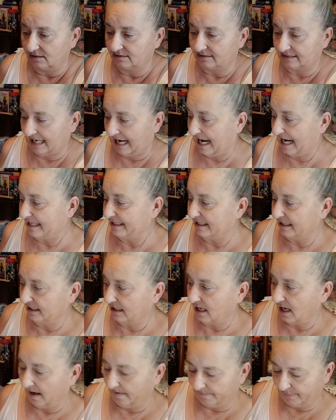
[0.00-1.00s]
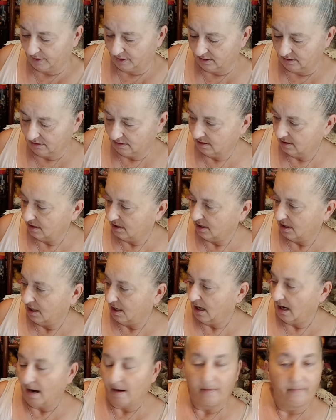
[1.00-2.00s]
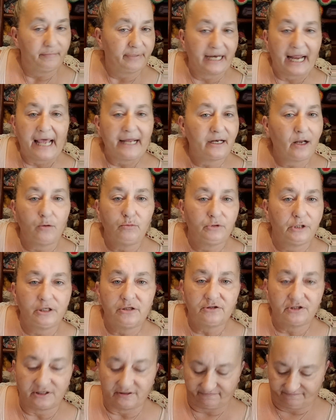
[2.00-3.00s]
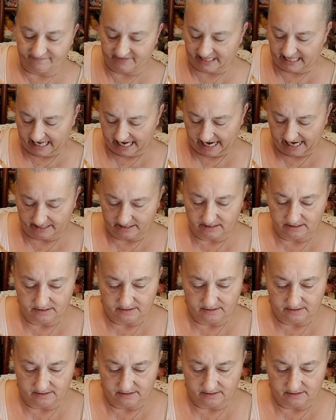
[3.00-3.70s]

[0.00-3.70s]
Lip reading: to hang it up. But I don't use it for that.